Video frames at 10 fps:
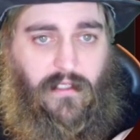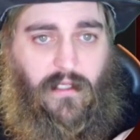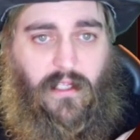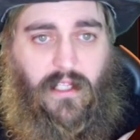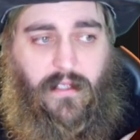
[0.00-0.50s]

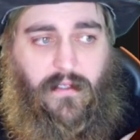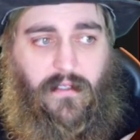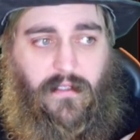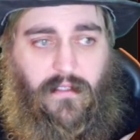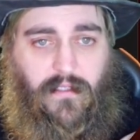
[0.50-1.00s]
Okay.
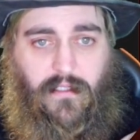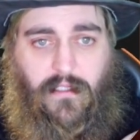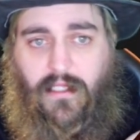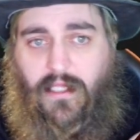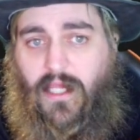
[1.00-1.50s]

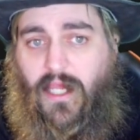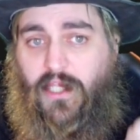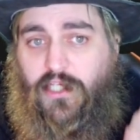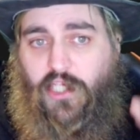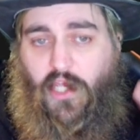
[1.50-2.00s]

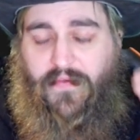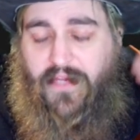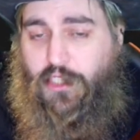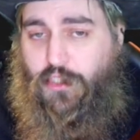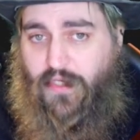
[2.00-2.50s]
So for
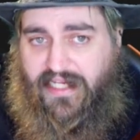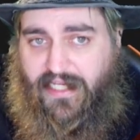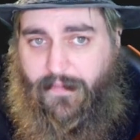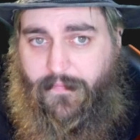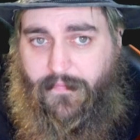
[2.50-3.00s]
your
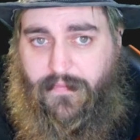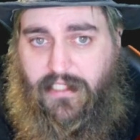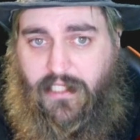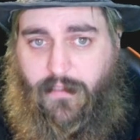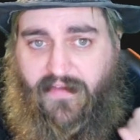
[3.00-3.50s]
trigger,
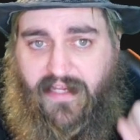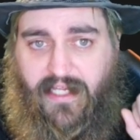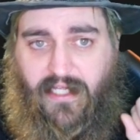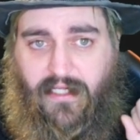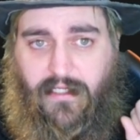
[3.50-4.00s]
you come over
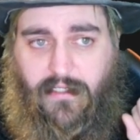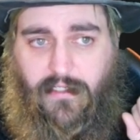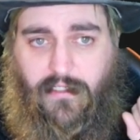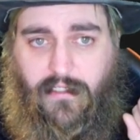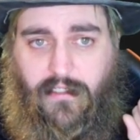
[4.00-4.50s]
here,
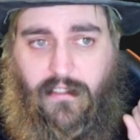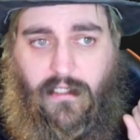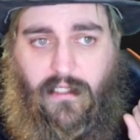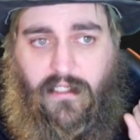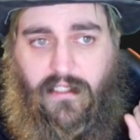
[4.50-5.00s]

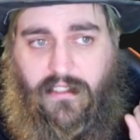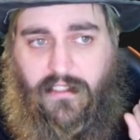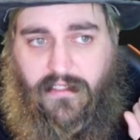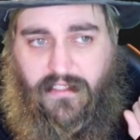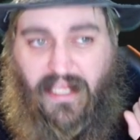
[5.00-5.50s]

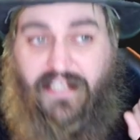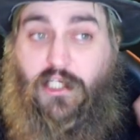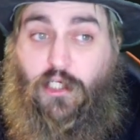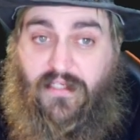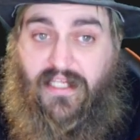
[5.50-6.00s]
select
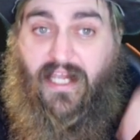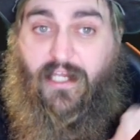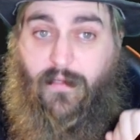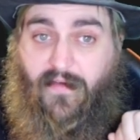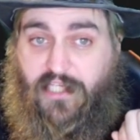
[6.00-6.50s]
your jump scare,
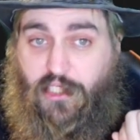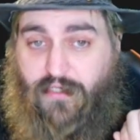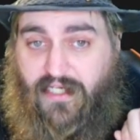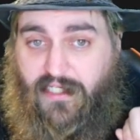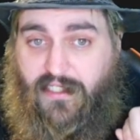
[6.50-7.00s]
come over to the
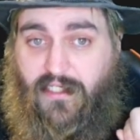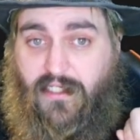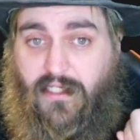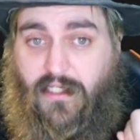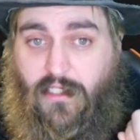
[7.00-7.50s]
triggers,
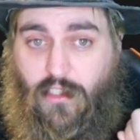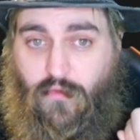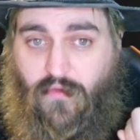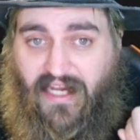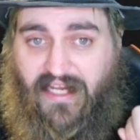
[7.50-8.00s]

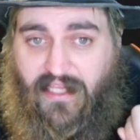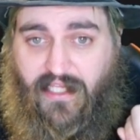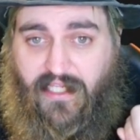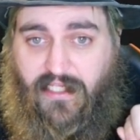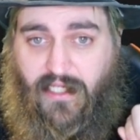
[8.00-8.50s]
right
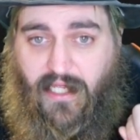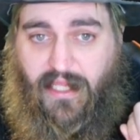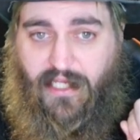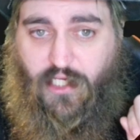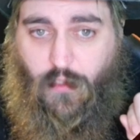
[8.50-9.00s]
click,
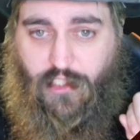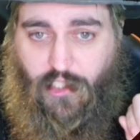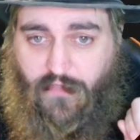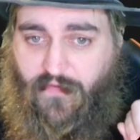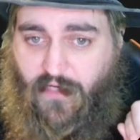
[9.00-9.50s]
and then you want to
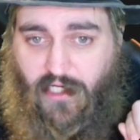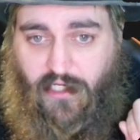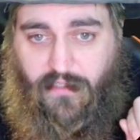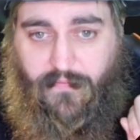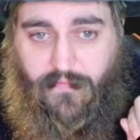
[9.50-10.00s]
look
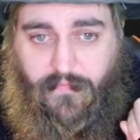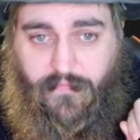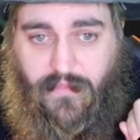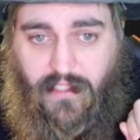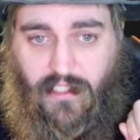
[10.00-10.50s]
for
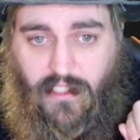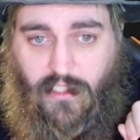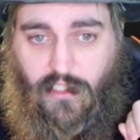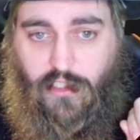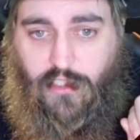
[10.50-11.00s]

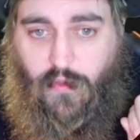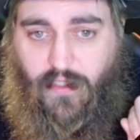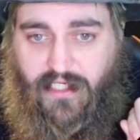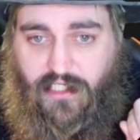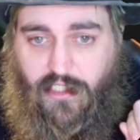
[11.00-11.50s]

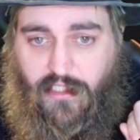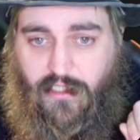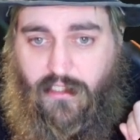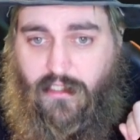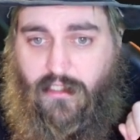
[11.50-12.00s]
Twitch,
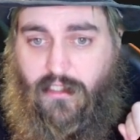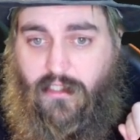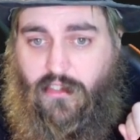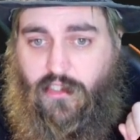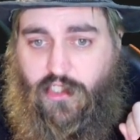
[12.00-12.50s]

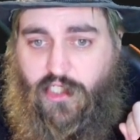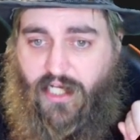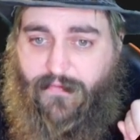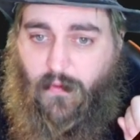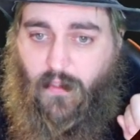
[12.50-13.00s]

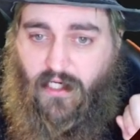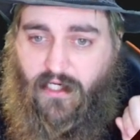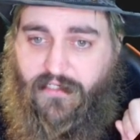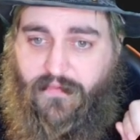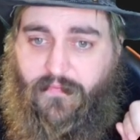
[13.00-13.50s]
channel
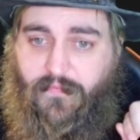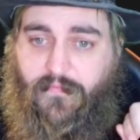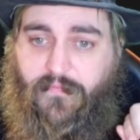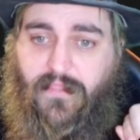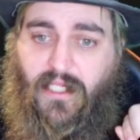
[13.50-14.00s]
reward,
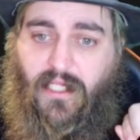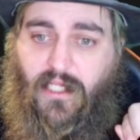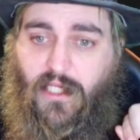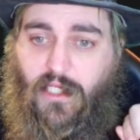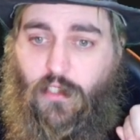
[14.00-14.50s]

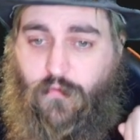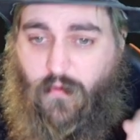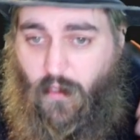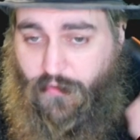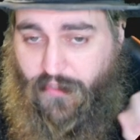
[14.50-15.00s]

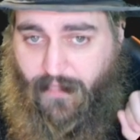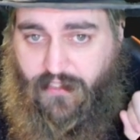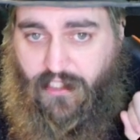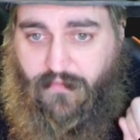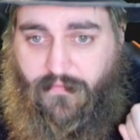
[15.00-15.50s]
reward
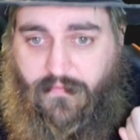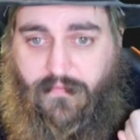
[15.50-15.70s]
redemption.